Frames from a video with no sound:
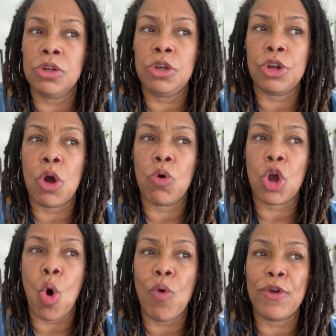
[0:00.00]
you know,
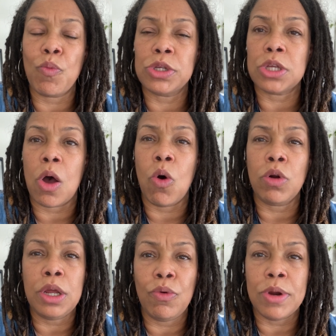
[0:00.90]
COVID was the
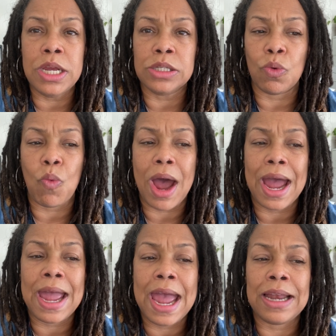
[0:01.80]
only reason
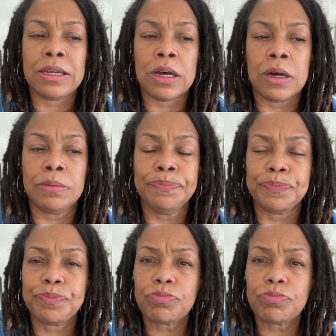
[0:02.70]
why I hadn't... Um,